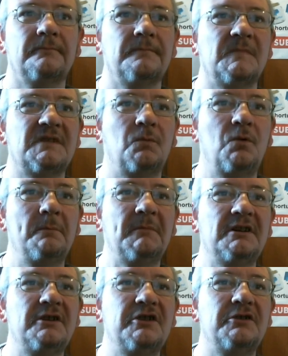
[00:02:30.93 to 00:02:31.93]
So what I'm
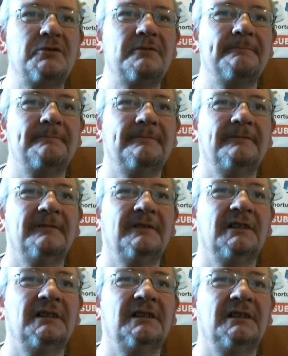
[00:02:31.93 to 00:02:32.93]
going to do
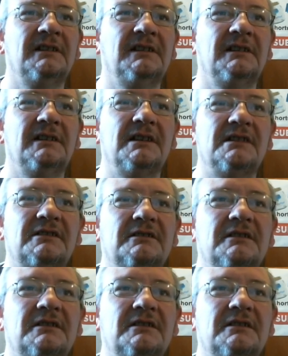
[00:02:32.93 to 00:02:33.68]
is I'm going